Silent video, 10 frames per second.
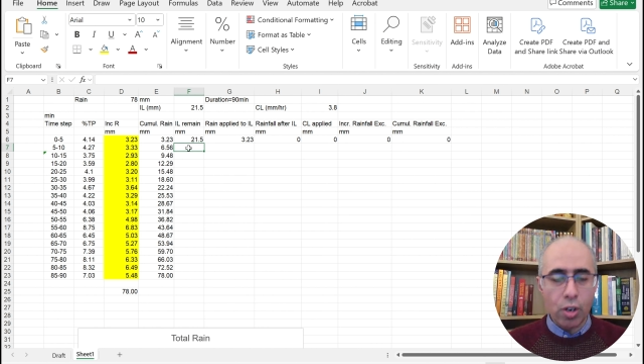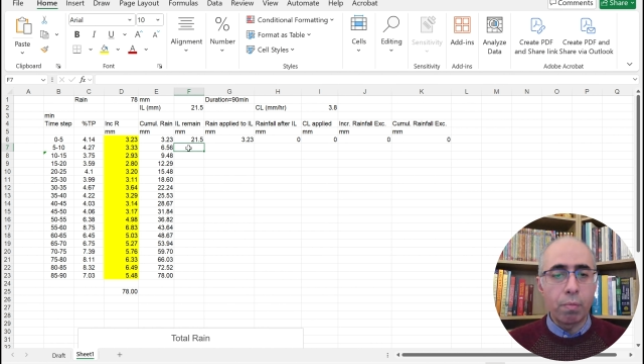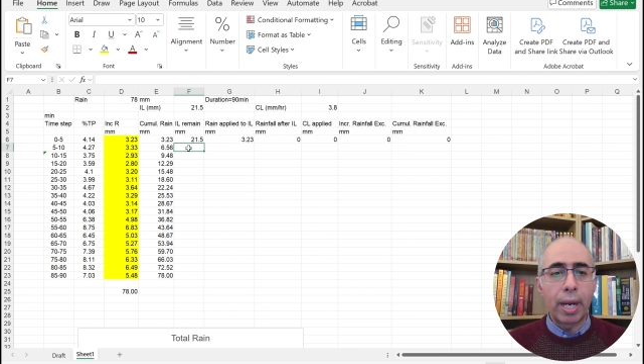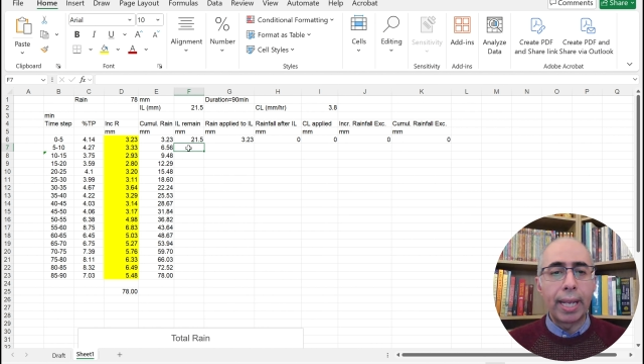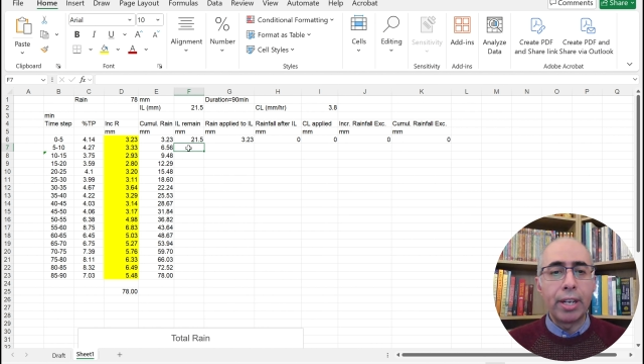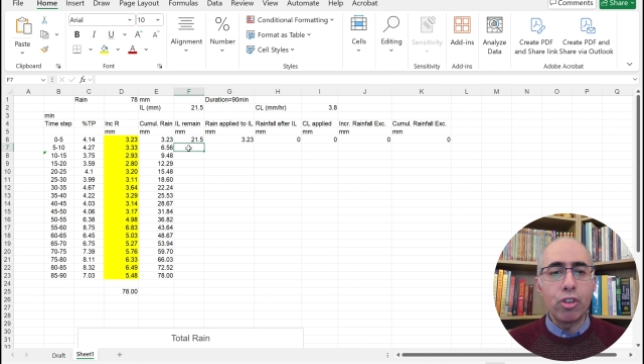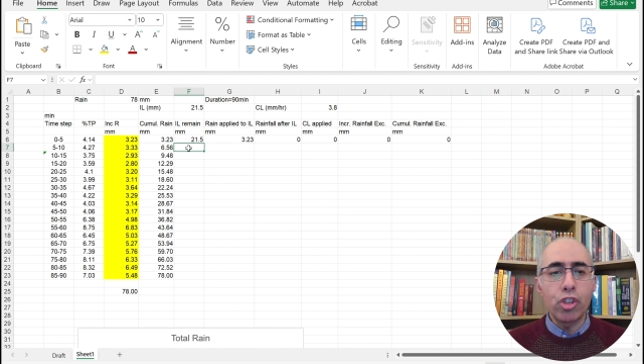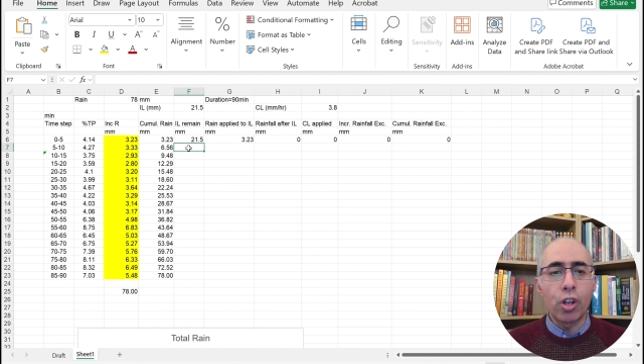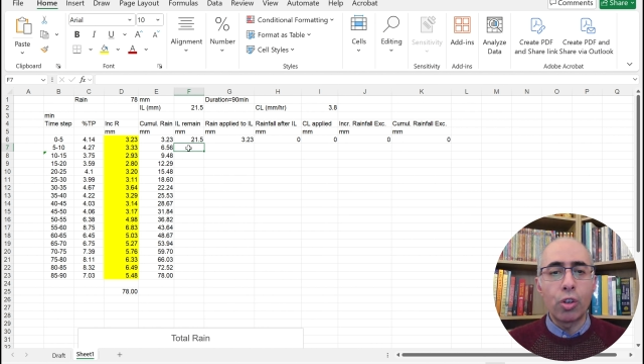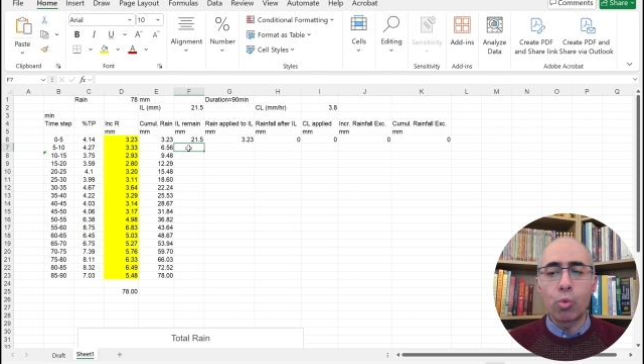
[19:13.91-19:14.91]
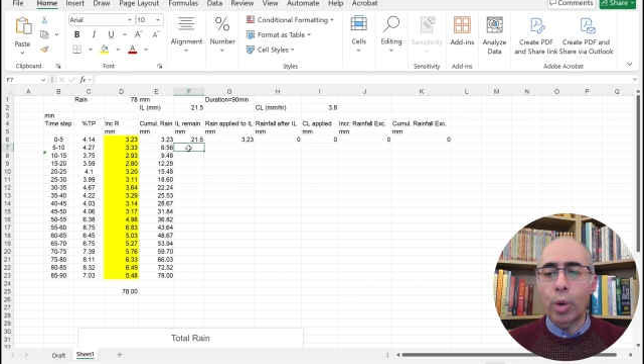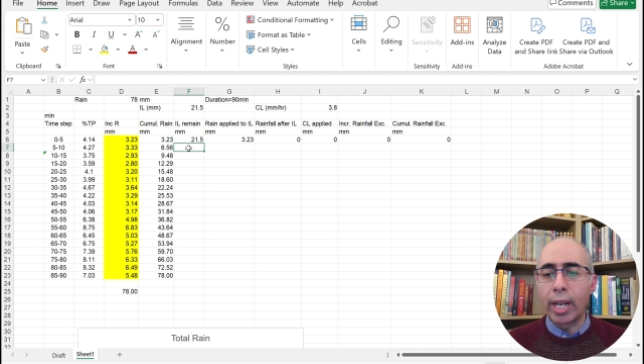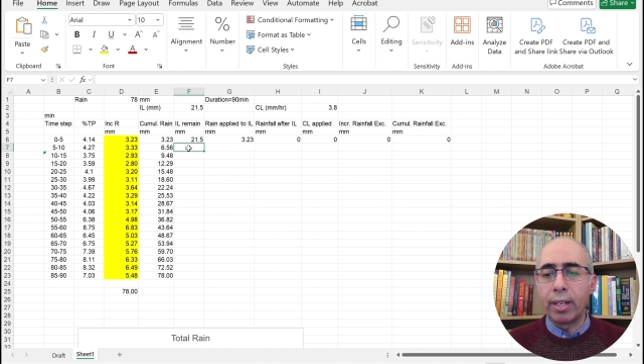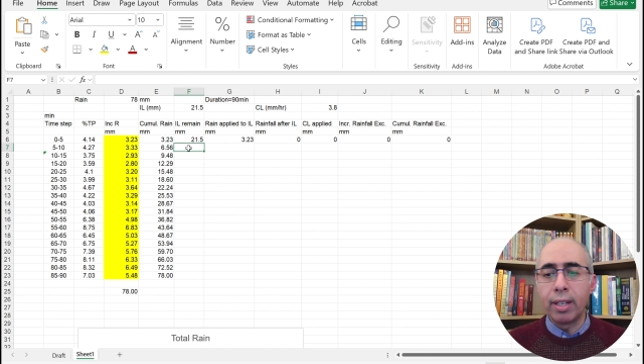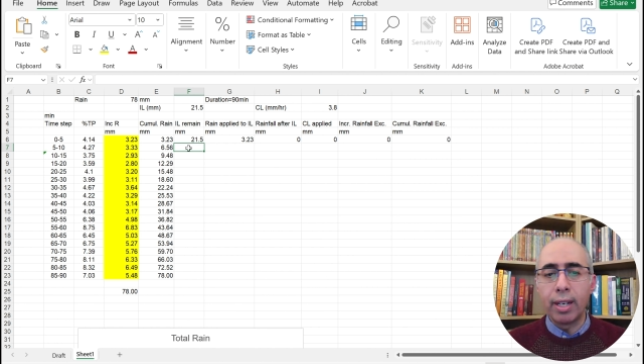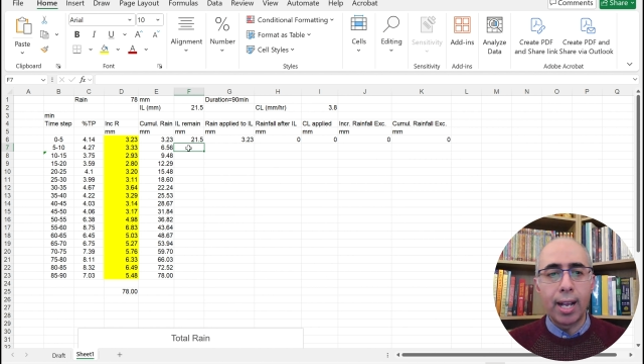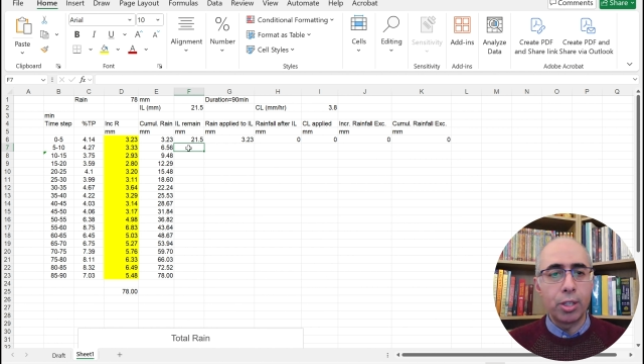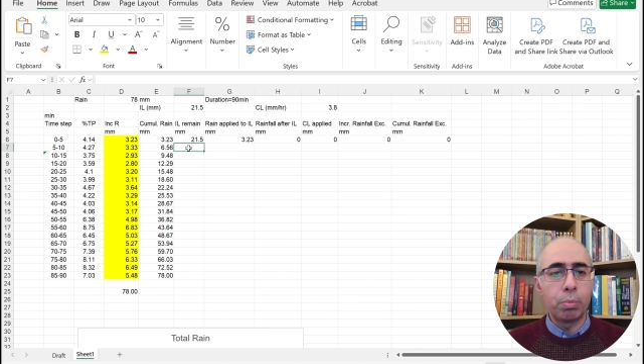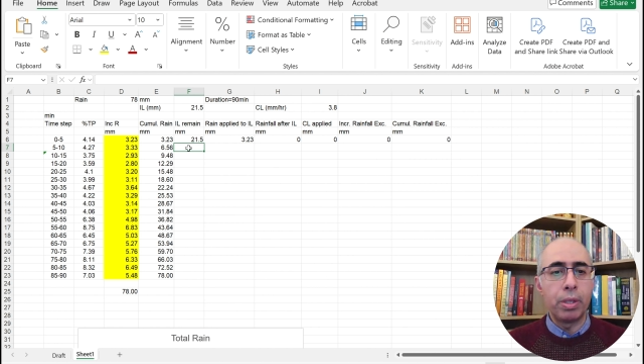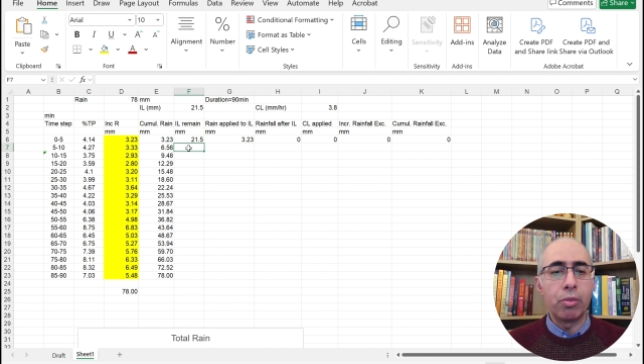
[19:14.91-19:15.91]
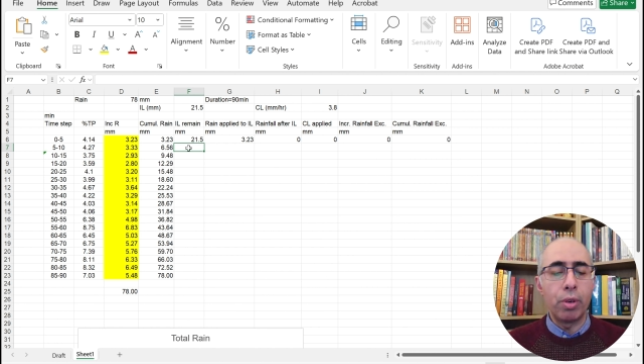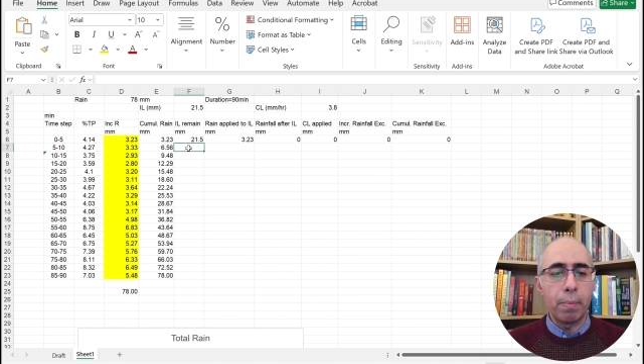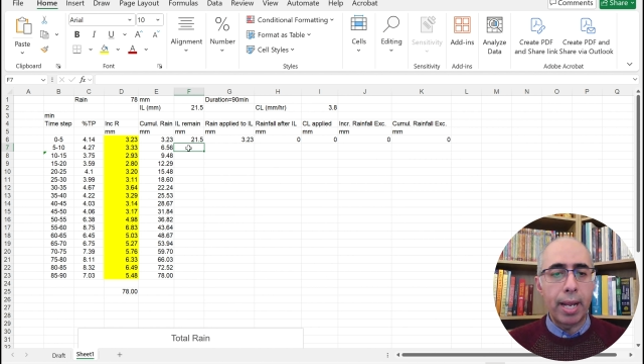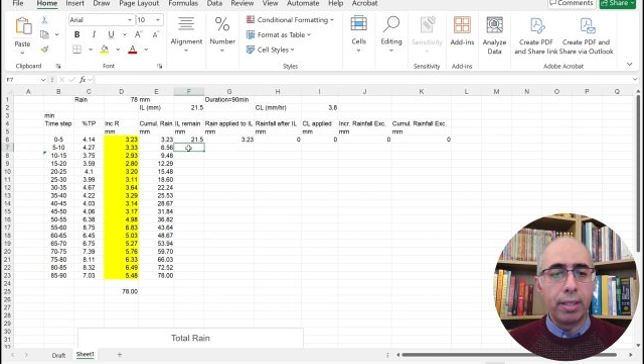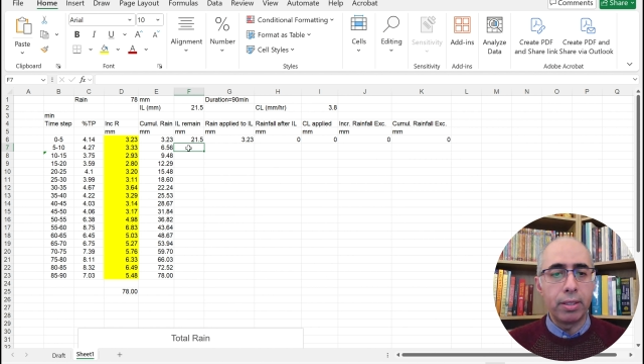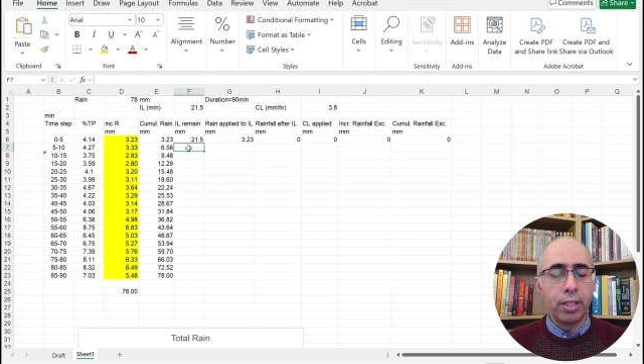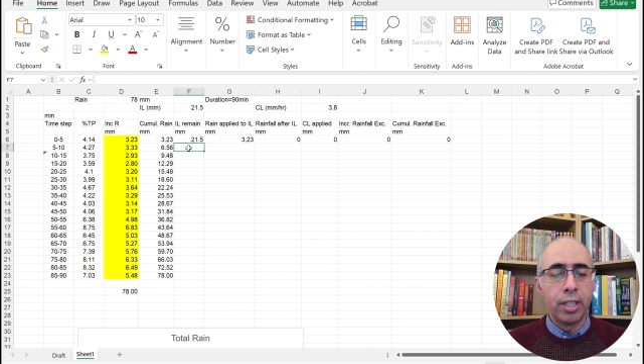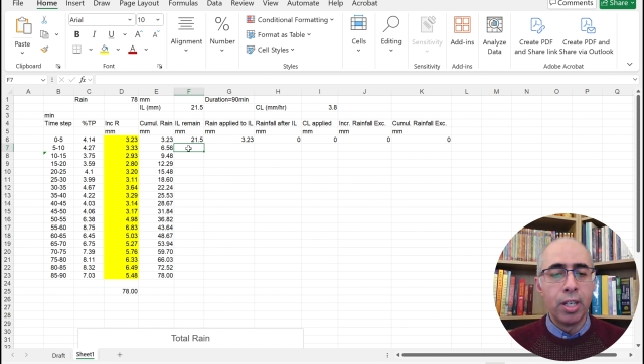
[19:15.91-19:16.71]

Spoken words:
of my initial rain has been remained.